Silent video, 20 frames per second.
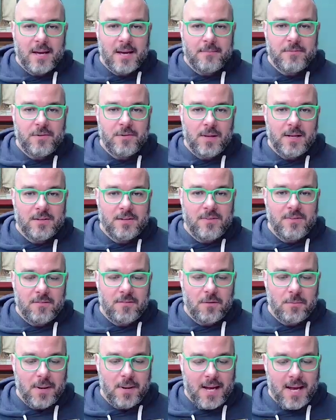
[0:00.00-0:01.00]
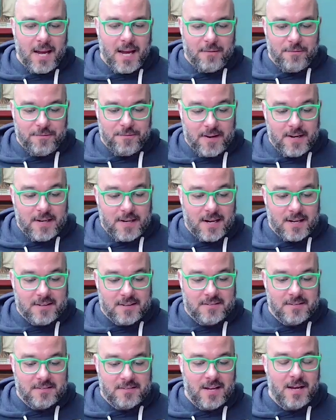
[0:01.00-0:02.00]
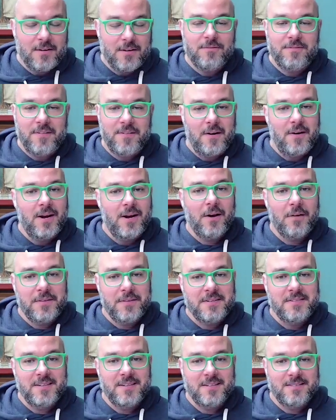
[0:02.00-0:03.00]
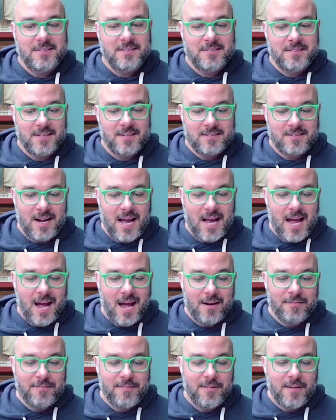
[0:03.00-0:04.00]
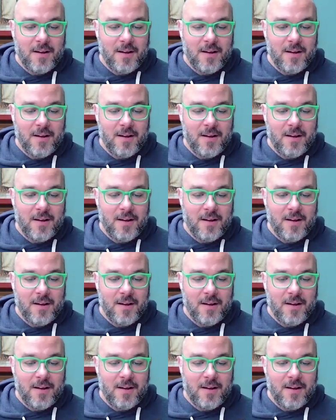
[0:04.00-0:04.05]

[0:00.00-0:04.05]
Tulane's favored by 8. Fun index is a very healthy 66.5.